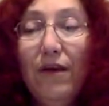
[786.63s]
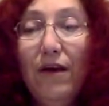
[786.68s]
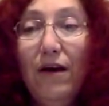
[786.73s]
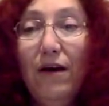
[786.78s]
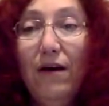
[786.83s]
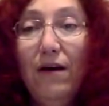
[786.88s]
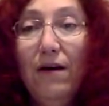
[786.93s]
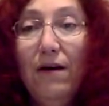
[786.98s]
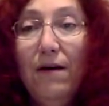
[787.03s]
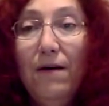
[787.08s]

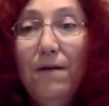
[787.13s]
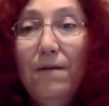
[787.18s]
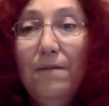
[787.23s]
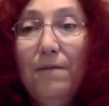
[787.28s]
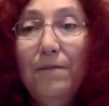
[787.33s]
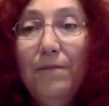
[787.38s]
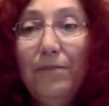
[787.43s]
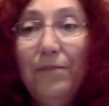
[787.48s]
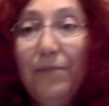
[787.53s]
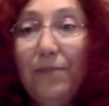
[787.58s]

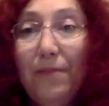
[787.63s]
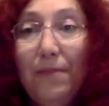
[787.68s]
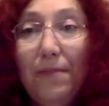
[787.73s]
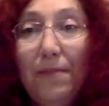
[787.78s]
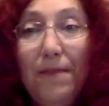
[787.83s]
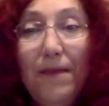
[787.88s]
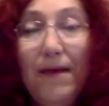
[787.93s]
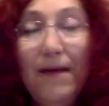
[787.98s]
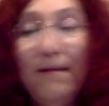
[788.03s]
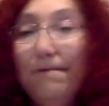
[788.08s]
Um,
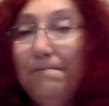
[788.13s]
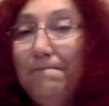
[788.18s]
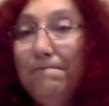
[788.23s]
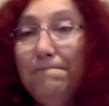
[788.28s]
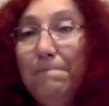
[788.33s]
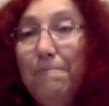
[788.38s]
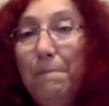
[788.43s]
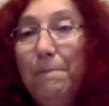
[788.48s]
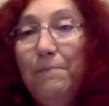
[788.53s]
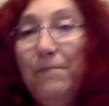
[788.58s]
that,
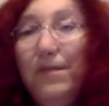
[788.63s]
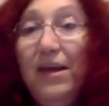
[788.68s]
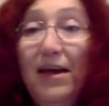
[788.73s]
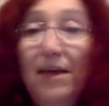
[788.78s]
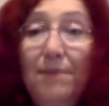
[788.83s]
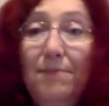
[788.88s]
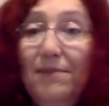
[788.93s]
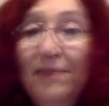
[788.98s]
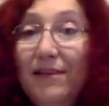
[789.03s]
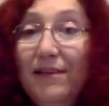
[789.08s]

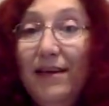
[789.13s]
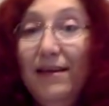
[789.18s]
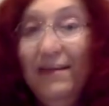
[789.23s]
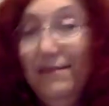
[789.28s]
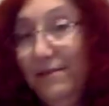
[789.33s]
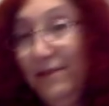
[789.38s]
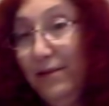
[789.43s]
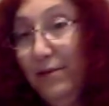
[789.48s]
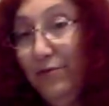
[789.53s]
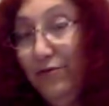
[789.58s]
and
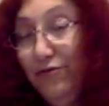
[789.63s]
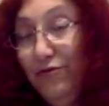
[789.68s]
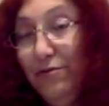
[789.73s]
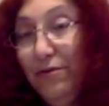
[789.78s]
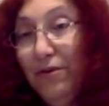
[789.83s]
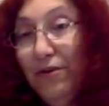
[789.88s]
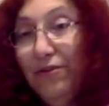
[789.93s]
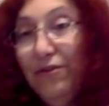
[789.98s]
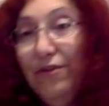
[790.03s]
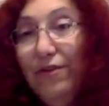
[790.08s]
besides, he was doing
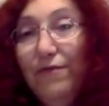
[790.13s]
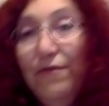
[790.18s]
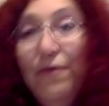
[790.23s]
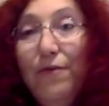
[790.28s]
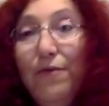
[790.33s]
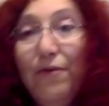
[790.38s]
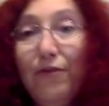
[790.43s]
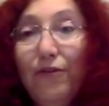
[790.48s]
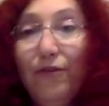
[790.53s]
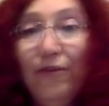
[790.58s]
Bard's Tale
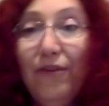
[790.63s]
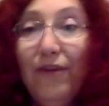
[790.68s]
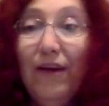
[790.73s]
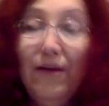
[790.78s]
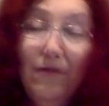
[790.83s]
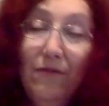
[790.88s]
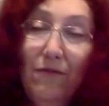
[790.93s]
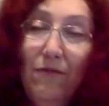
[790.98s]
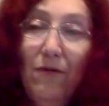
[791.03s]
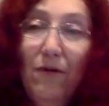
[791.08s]
four, so I was
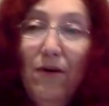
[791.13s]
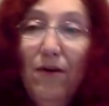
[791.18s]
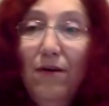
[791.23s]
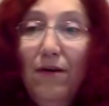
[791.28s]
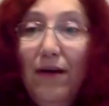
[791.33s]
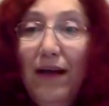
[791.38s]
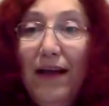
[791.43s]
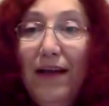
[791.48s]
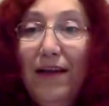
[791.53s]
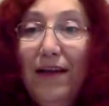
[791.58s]
like, well,
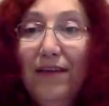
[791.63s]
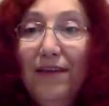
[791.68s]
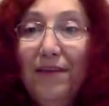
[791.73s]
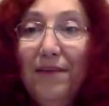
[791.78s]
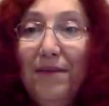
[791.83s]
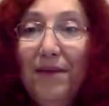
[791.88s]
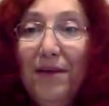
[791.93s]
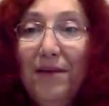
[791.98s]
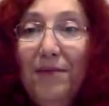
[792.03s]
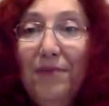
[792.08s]
I guess
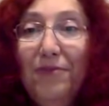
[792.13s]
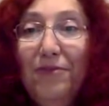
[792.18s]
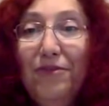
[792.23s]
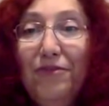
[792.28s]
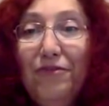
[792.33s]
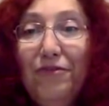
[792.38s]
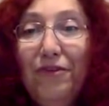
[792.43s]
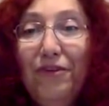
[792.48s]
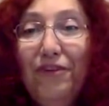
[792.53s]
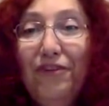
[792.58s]
I'm not going to be doing
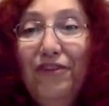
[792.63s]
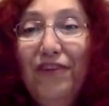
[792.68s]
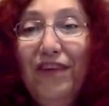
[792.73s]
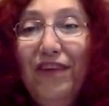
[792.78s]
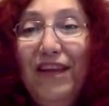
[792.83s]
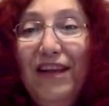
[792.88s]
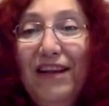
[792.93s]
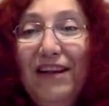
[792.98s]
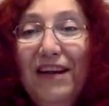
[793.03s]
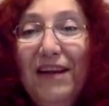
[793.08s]
the trilogy
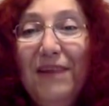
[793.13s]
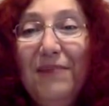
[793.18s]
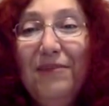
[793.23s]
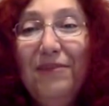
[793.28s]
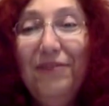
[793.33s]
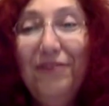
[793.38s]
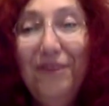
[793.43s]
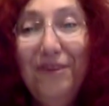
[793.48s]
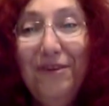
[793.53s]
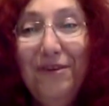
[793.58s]
anytime
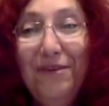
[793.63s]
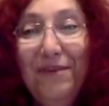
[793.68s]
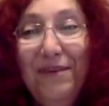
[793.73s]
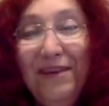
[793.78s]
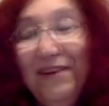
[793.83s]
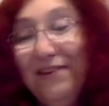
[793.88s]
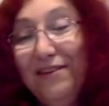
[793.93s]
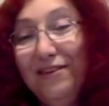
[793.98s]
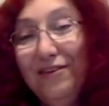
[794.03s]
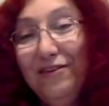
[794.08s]
soon
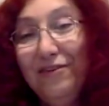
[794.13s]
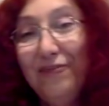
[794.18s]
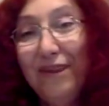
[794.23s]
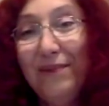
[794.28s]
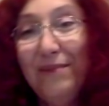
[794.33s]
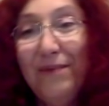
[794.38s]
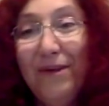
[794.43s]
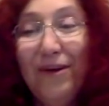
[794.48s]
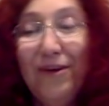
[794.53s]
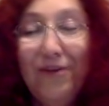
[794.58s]
because the
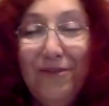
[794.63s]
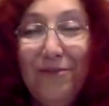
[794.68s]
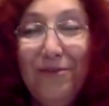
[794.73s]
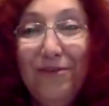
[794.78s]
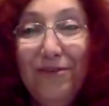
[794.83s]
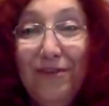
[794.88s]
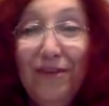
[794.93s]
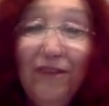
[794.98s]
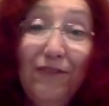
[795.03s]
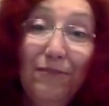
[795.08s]
trademark owns
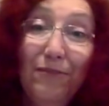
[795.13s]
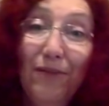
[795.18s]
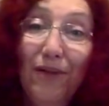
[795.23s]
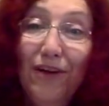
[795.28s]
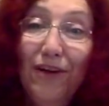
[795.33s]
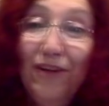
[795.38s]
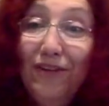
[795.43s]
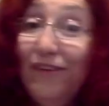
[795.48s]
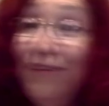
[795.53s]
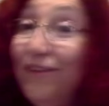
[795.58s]
is
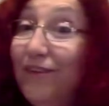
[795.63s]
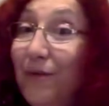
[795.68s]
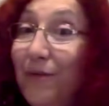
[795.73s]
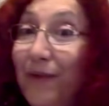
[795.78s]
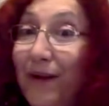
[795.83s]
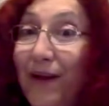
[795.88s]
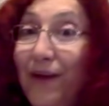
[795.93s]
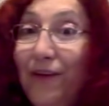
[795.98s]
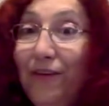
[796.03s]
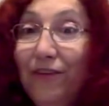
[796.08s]
belongs to
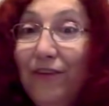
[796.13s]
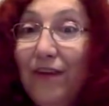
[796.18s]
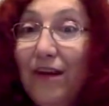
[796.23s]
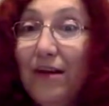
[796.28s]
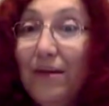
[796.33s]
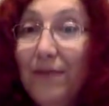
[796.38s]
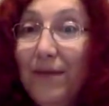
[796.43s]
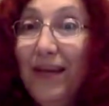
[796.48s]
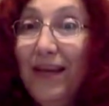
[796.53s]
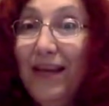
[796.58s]
someone else,
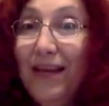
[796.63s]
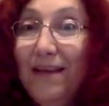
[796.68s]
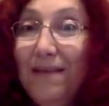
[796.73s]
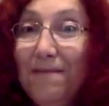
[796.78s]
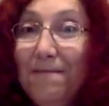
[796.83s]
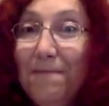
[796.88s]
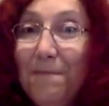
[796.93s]
not me.